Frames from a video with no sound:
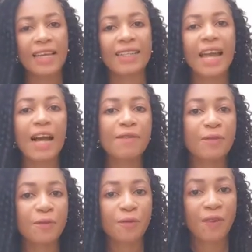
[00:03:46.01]
They have
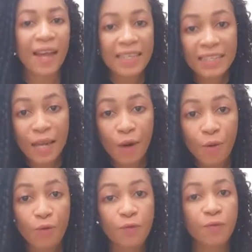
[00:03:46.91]
to find their
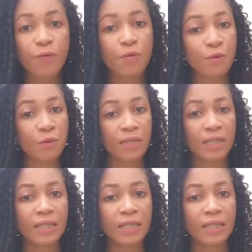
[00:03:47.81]
own food.